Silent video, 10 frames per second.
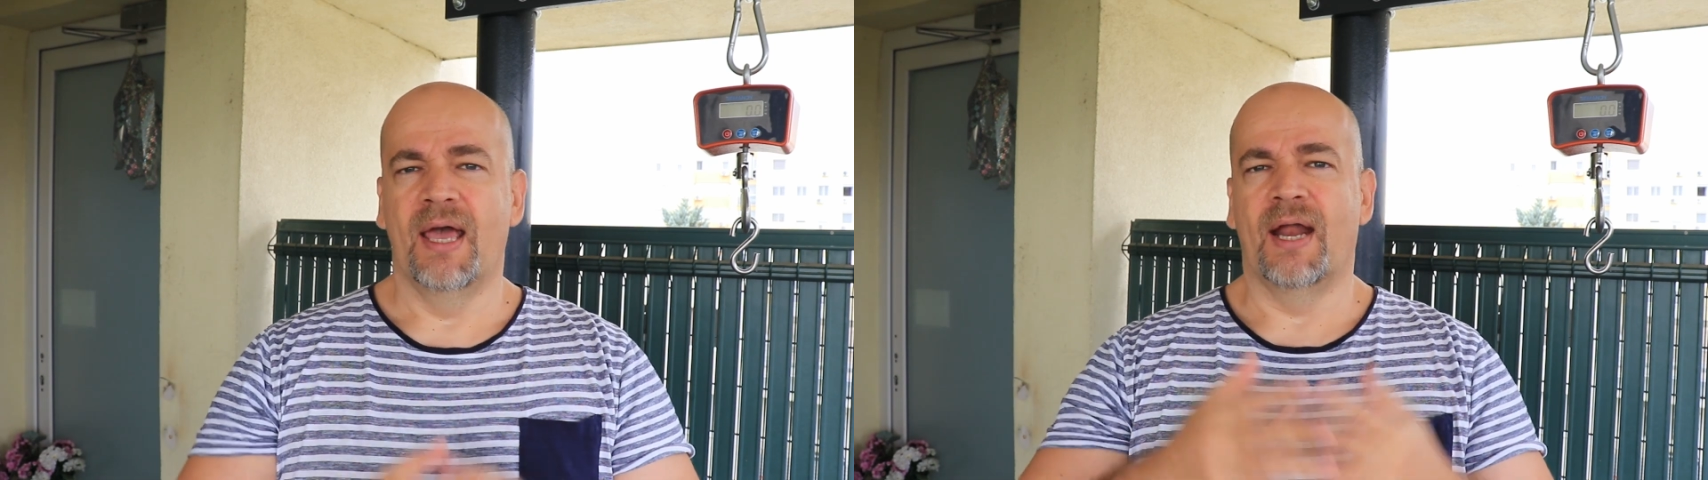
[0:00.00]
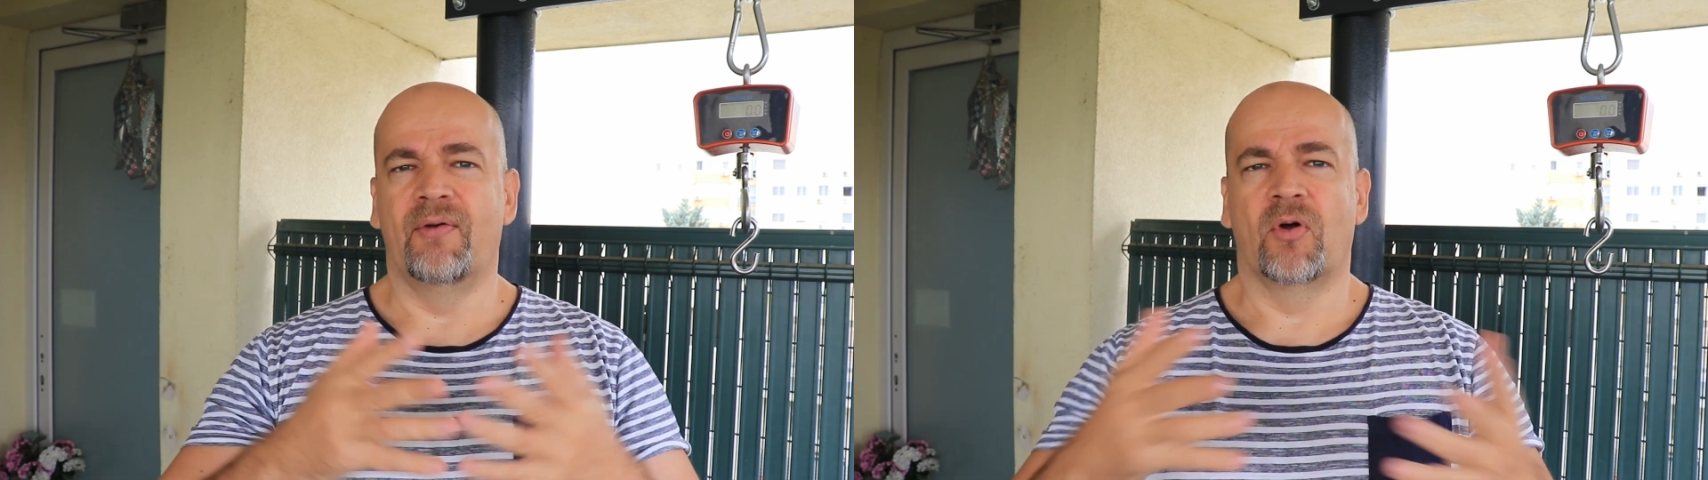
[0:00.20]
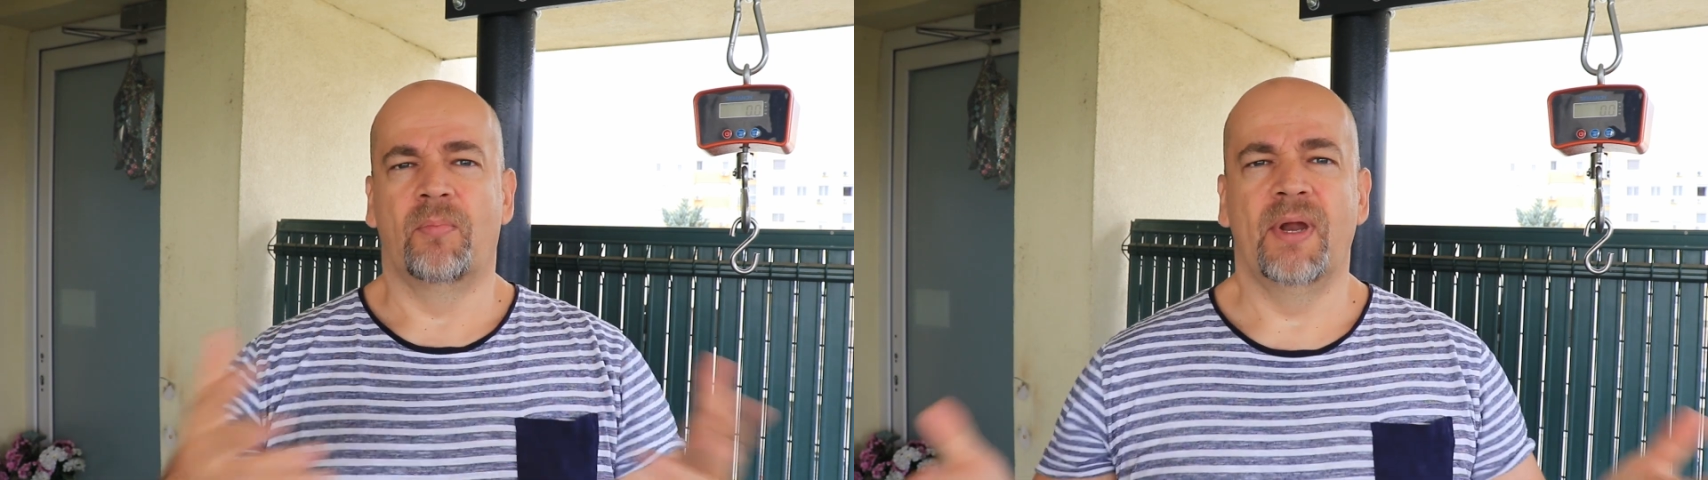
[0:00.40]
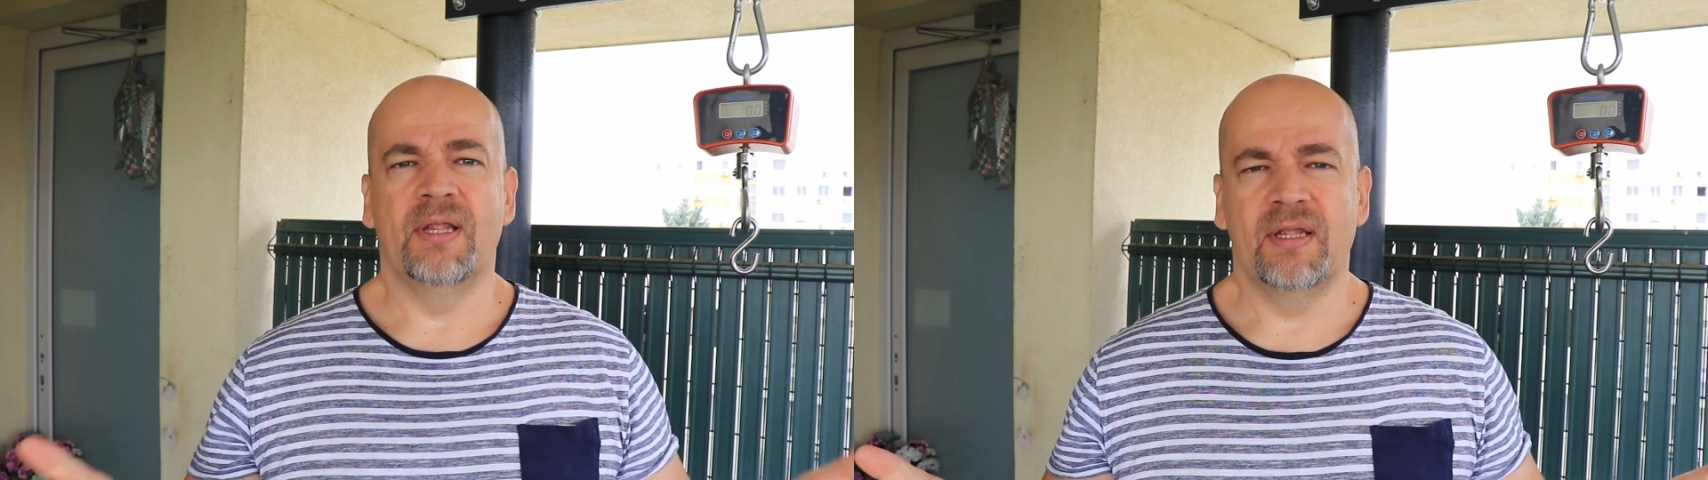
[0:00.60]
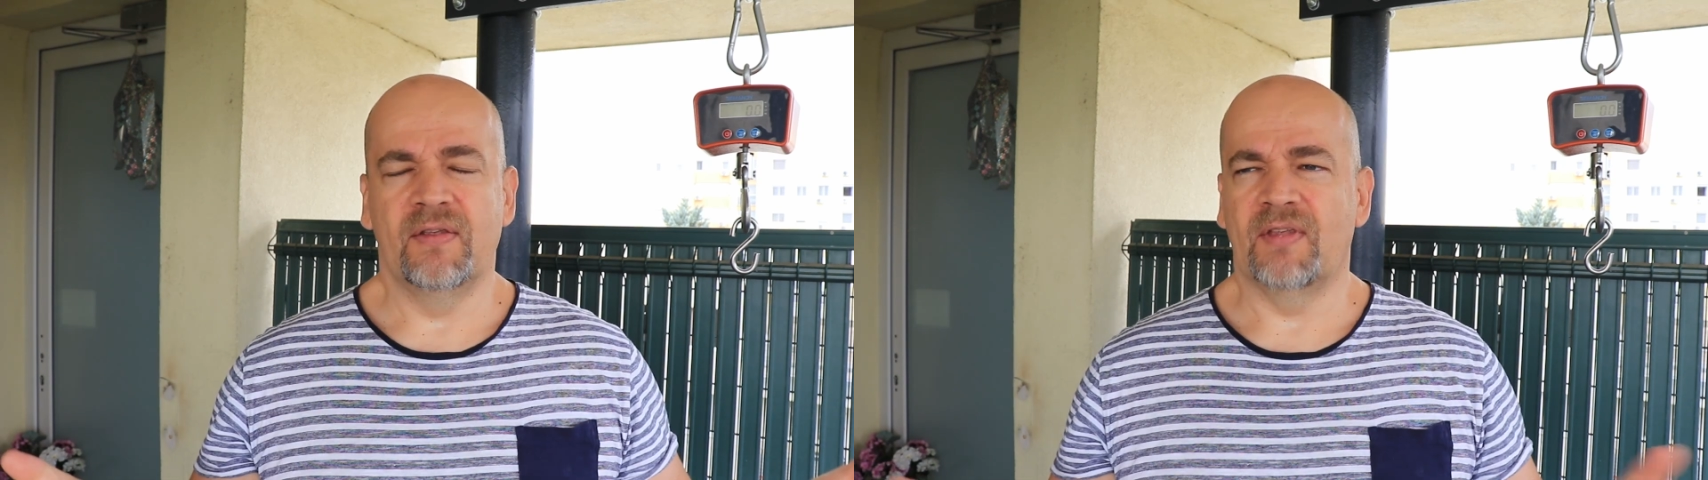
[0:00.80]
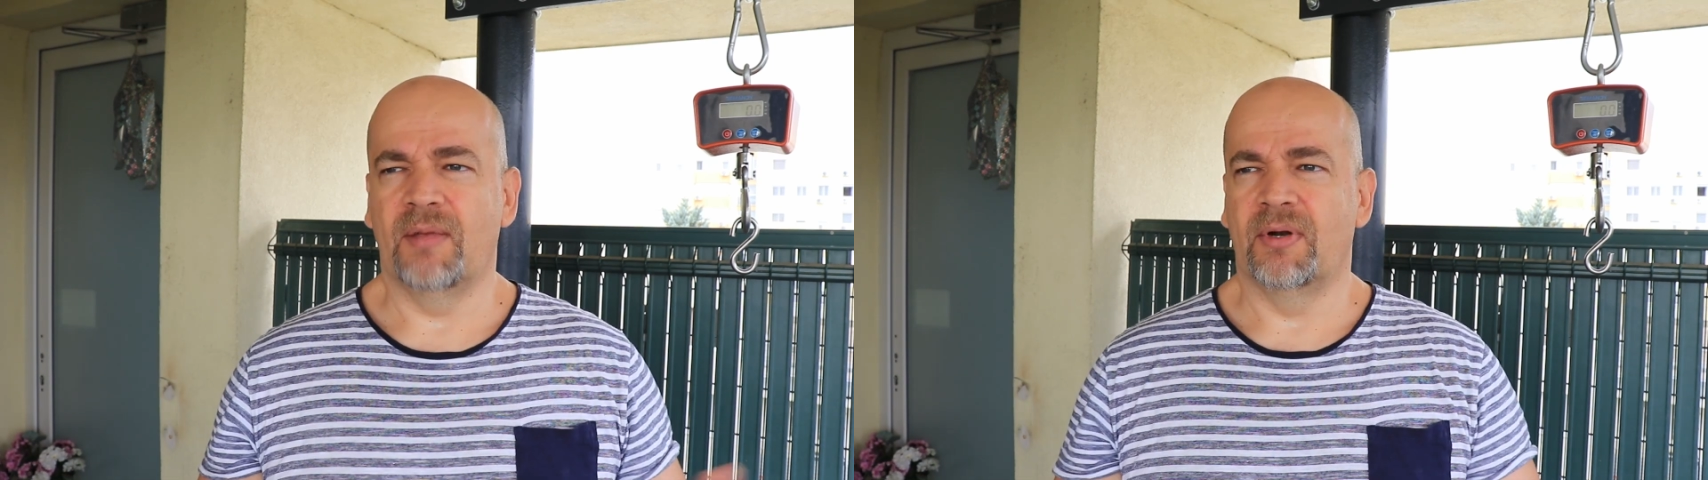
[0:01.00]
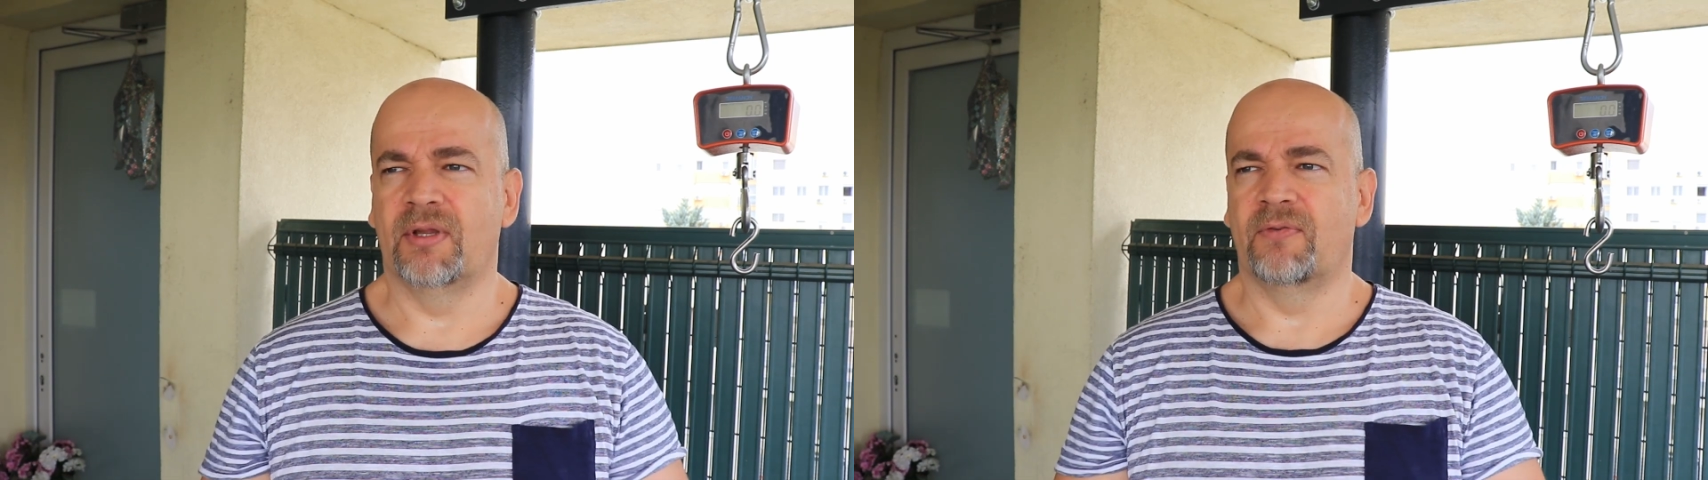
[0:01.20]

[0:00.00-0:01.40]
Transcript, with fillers: And I will completely disable